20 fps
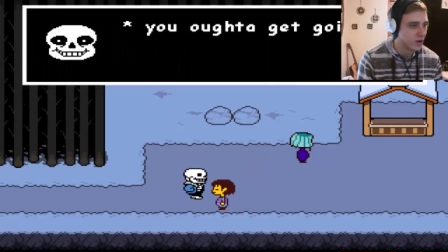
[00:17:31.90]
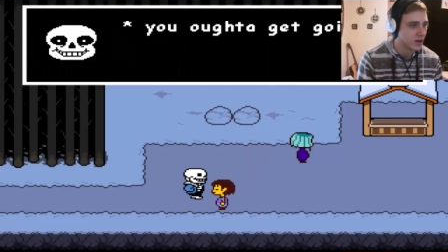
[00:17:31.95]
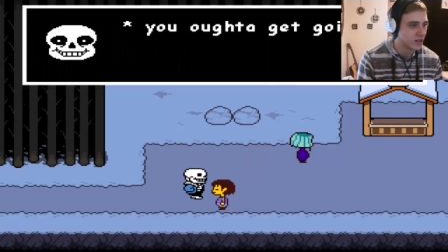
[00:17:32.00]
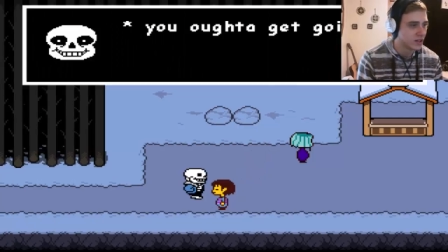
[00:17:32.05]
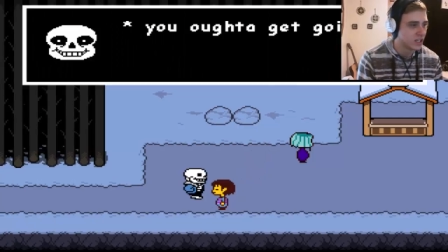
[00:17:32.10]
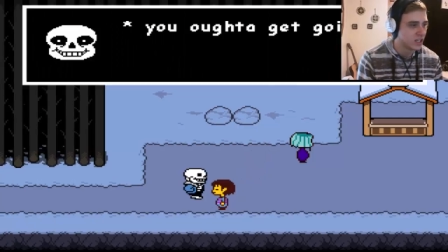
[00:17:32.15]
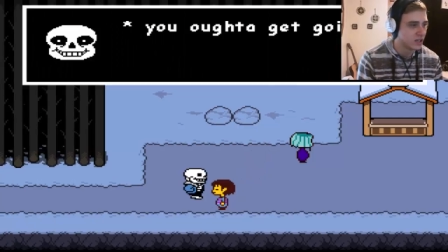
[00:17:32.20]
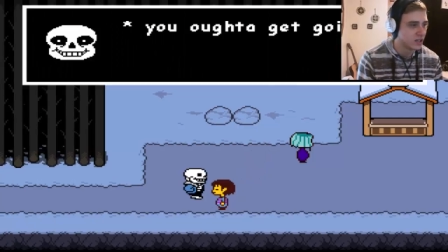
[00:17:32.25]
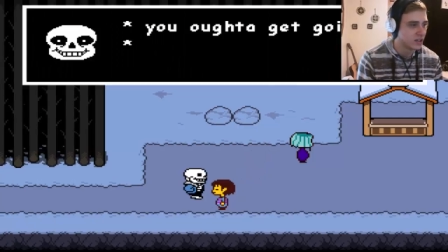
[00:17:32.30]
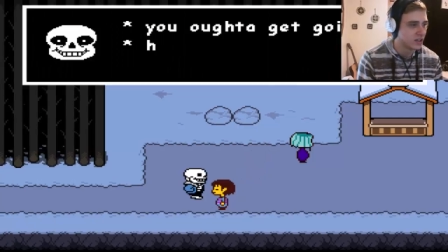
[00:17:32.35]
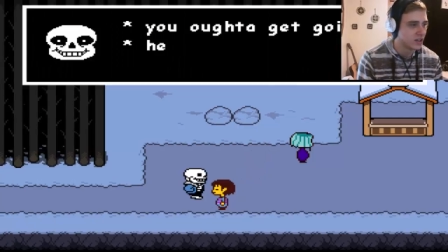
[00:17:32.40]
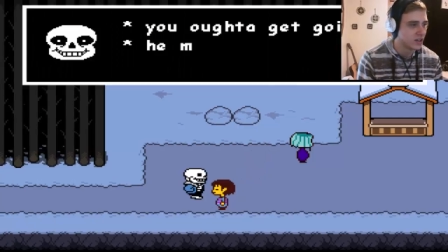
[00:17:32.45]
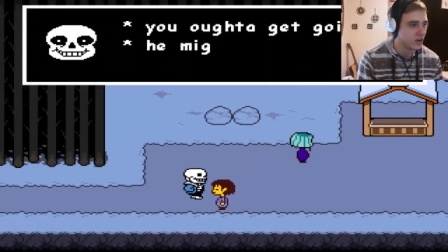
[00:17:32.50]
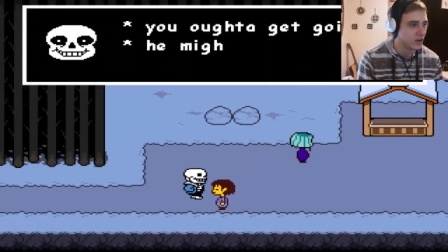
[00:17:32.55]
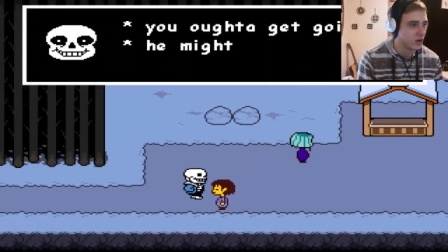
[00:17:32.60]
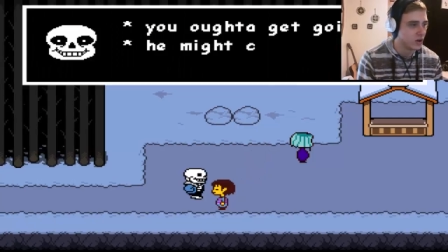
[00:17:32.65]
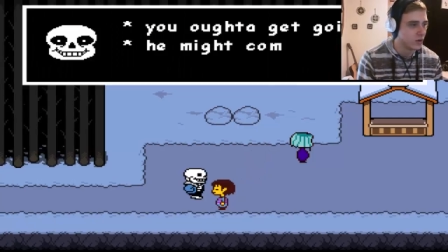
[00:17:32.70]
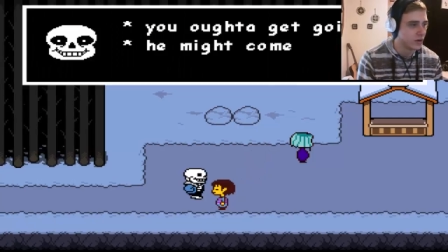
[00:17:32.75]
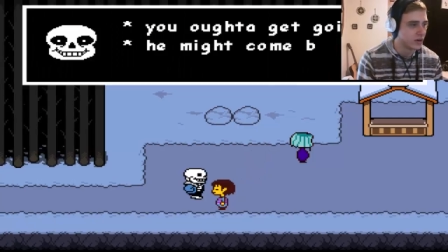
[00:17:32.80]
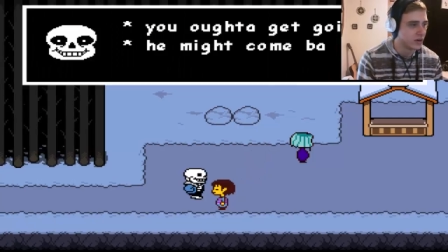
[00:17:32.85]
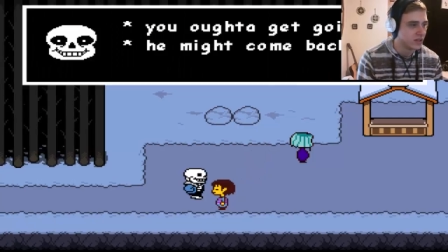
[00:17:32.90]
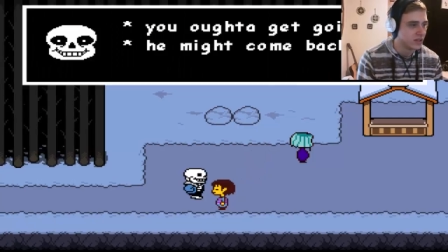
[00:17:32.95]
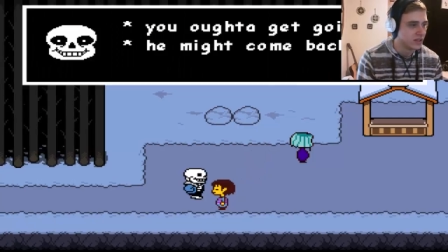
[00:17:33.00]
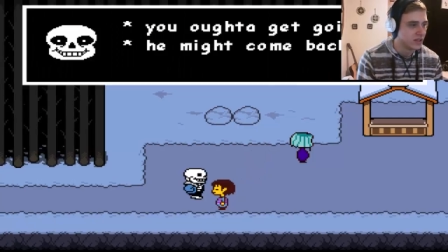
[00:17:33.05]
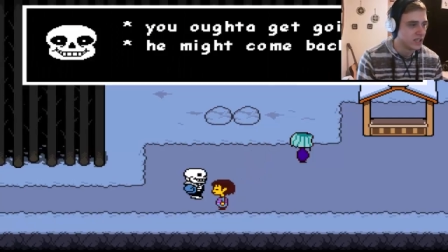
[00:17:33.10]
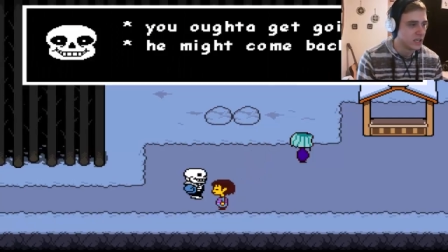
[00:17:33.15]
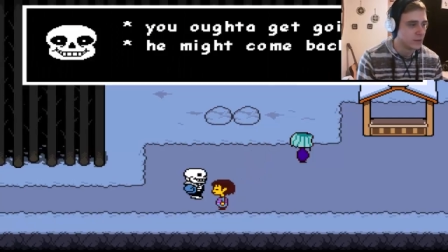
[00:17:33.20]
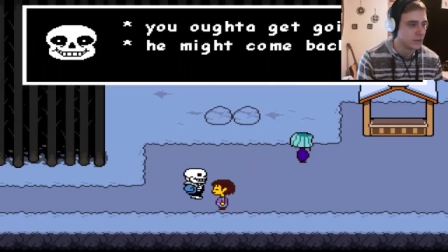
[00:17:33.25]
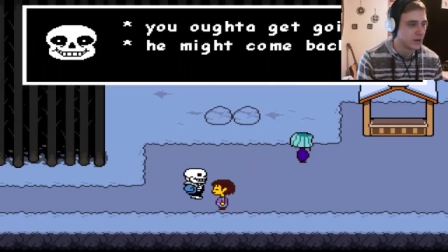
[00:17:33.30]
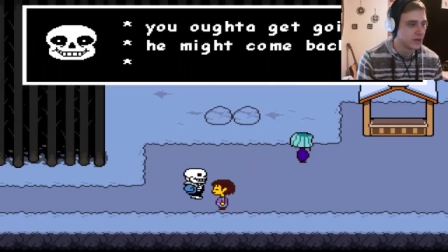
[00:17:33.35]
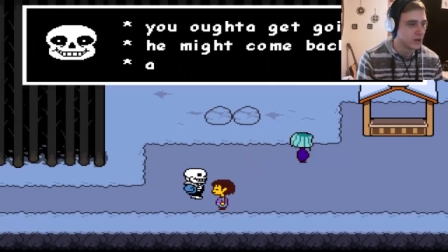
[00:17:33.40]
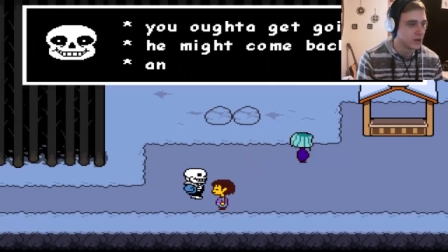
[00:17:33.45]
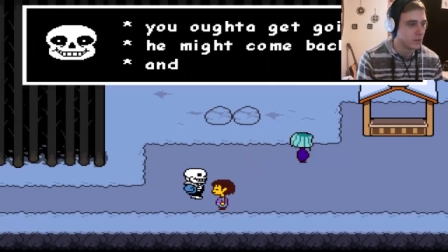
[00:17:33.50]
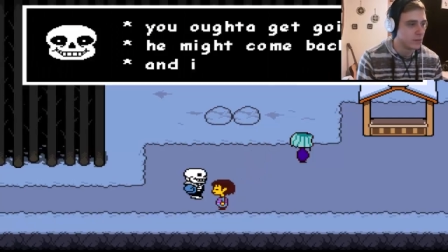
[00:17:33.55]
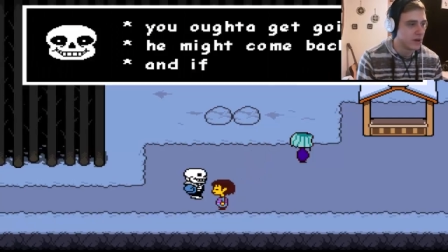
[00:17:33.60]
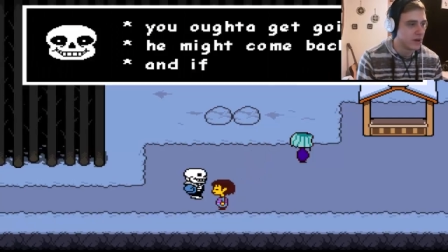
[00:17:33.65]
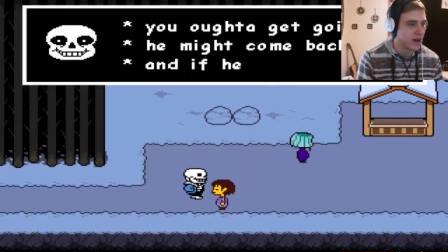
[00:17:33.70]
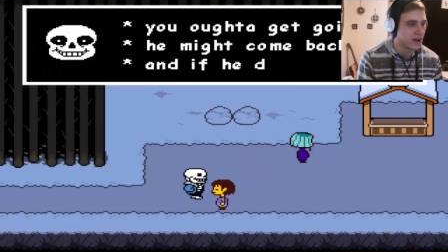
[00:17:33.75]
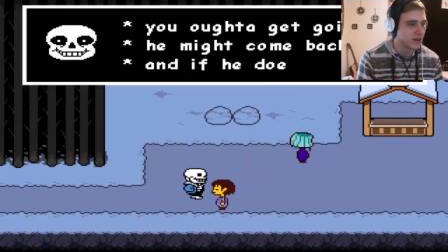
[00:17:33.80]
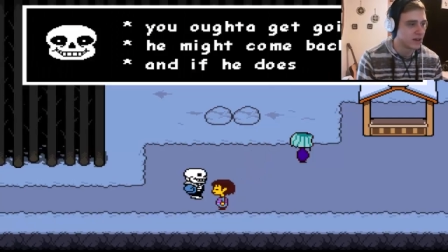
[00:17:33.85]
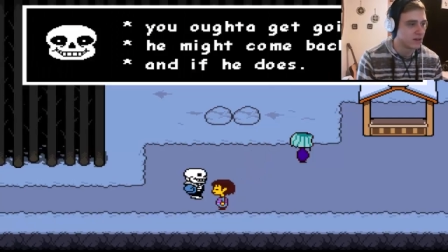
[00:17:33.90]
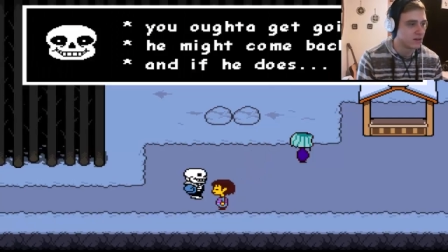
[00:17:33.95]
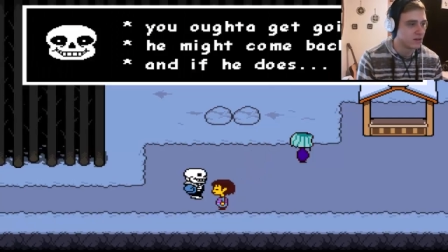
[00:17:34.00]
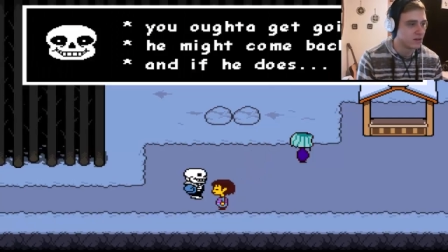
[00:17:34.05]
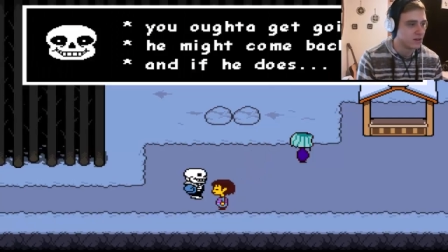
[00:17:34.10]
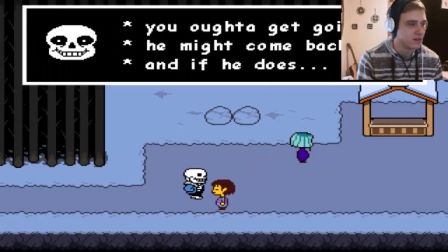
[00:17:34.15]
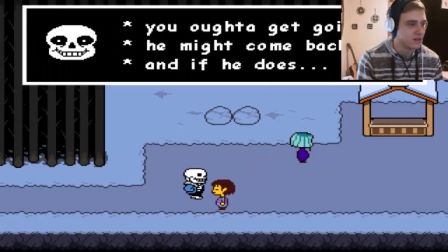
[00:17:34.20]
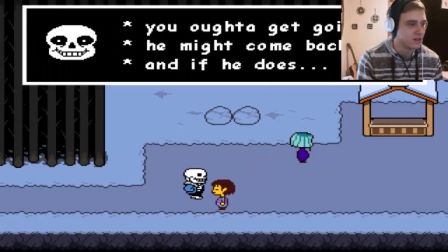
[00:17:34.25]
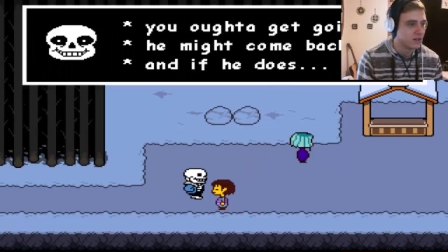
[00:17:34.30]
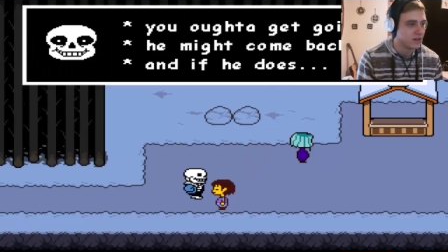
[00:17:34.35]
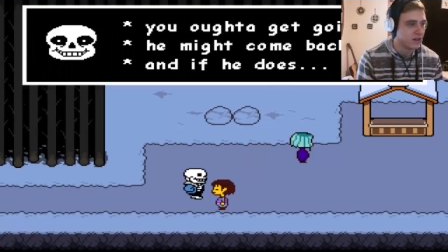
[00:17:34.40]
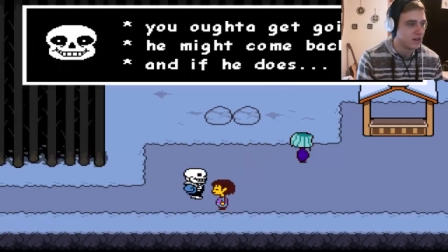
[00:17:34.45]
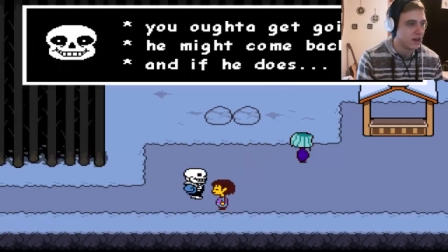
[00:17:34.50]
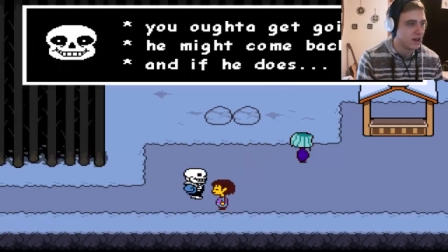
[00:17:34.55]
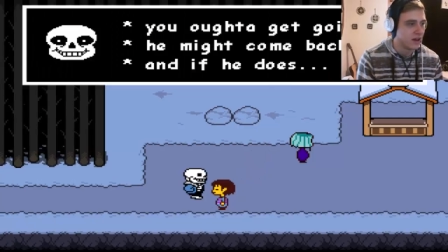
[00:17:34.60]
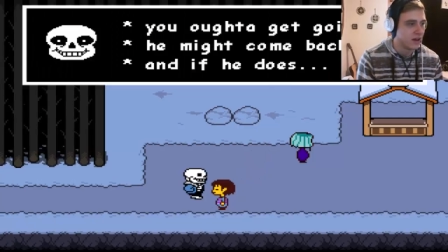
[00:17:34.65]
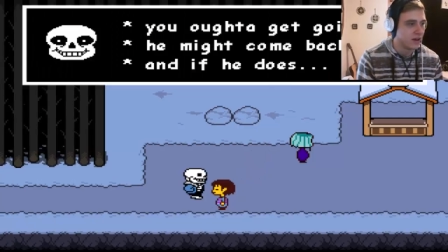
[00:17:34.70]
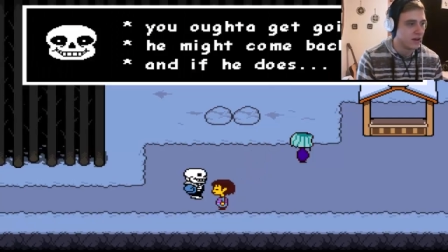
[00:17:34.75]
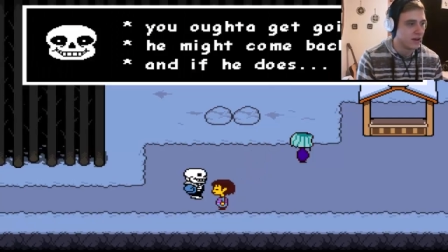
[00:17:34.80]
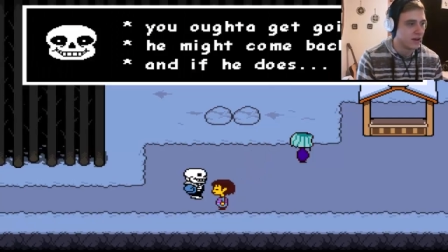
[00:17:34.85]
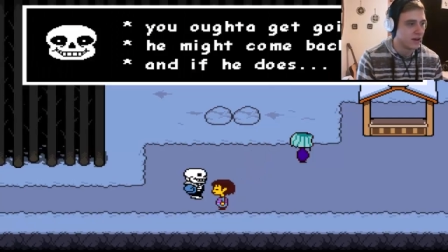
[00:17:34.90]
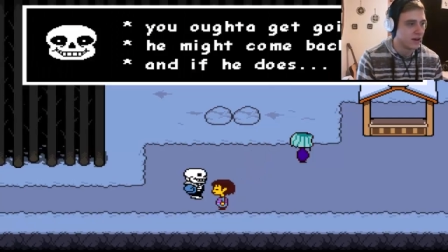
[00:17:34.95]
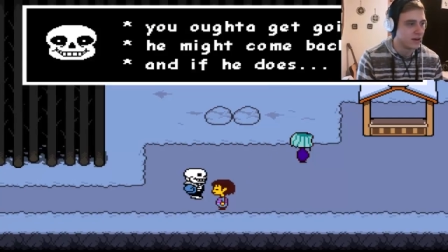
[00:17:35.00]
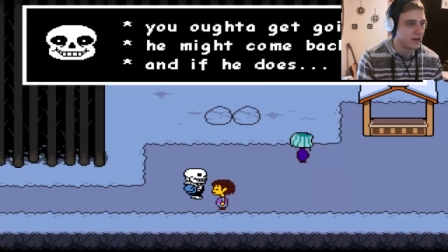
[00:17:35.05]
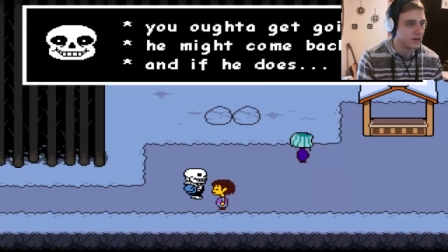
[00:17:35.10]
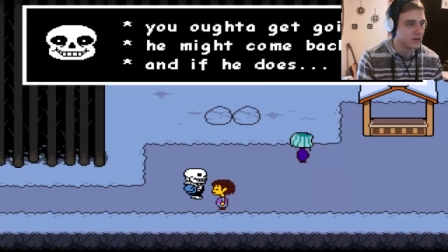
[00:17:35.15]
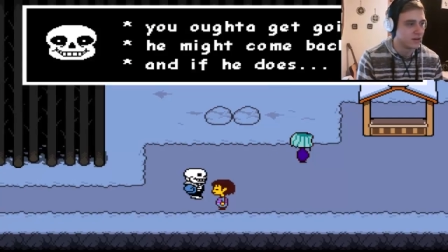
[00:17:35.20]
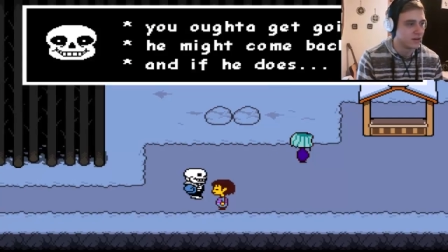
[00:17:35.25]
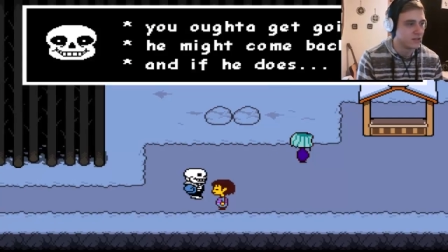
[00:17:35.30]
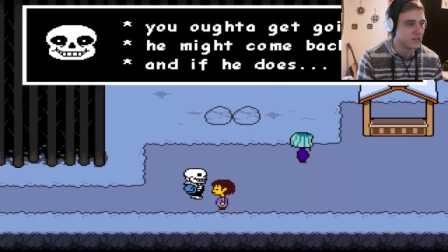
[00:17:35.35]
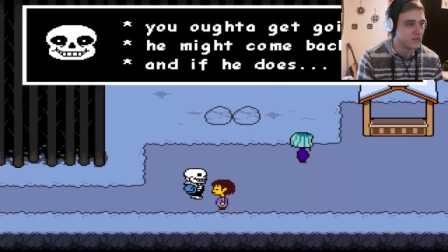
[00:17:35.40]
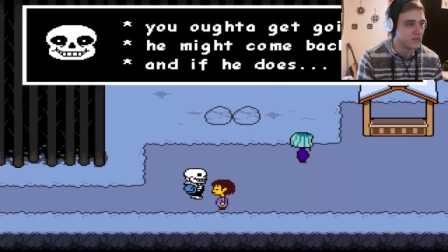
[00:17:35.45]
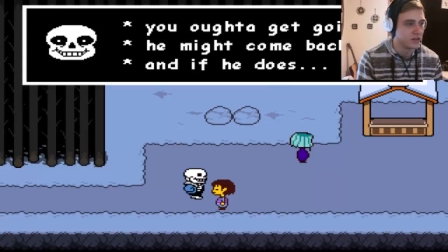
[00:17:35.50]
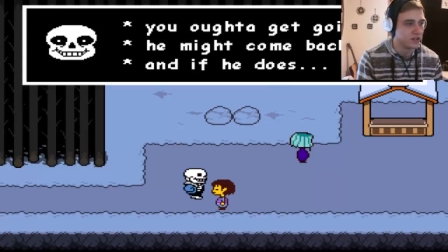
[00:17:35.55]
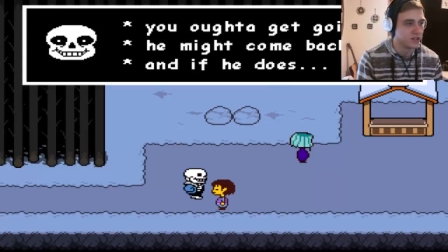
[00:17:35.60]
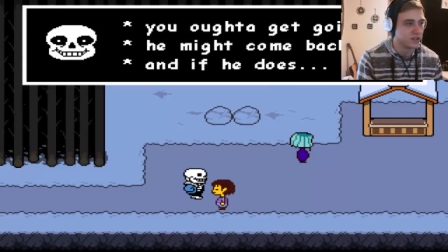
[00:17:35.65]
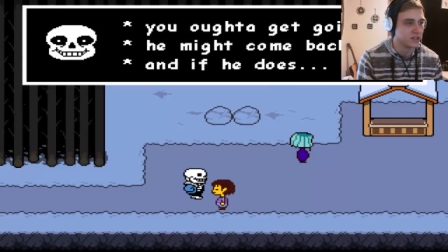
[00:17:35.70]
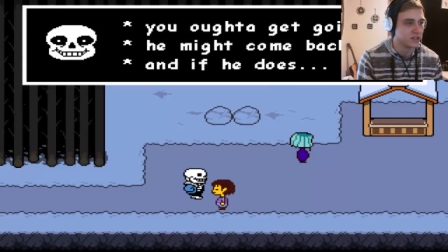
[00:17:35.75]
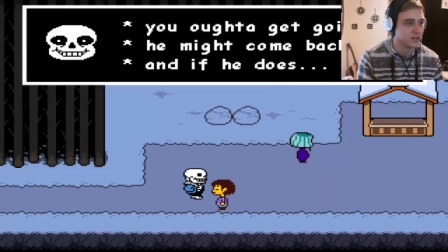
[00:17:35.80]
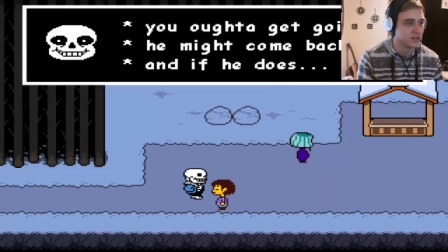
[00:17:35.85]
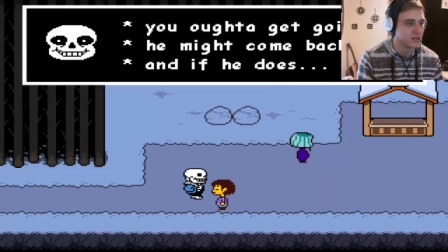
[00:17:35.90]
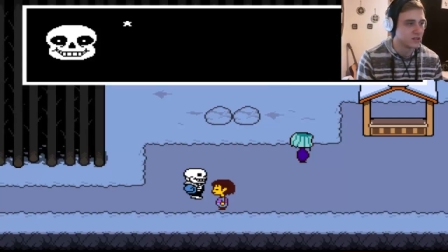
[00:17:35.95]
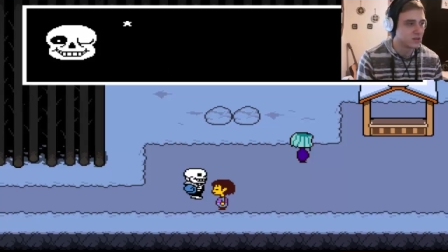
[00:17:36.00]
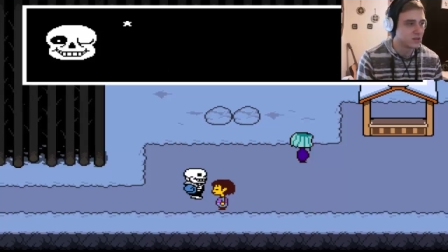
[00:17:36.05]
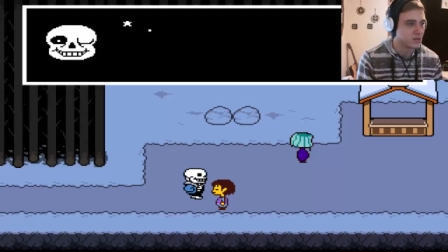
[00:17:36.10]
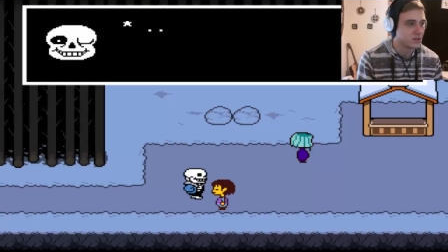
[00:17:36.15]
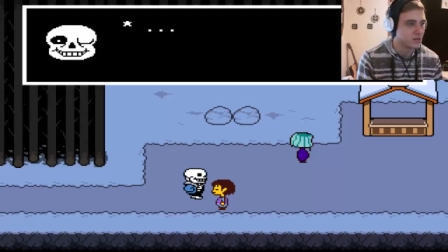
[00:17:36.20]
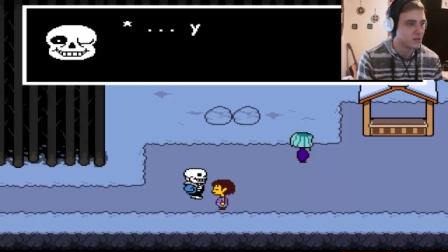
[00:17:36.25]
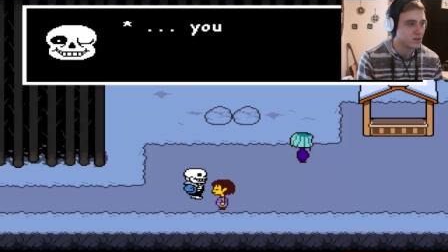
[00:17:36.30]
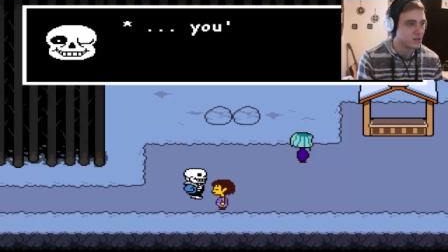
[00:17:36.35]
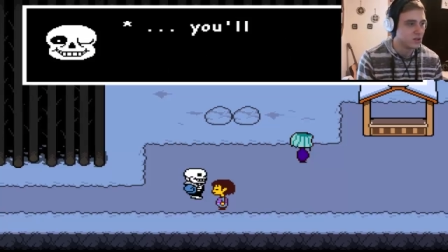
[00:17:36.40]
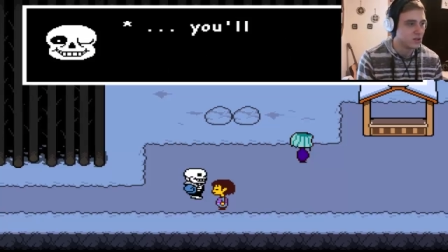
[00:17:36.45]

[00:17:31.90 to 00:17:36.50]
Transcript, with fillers: You ought to get going. He might come back, and and if he does,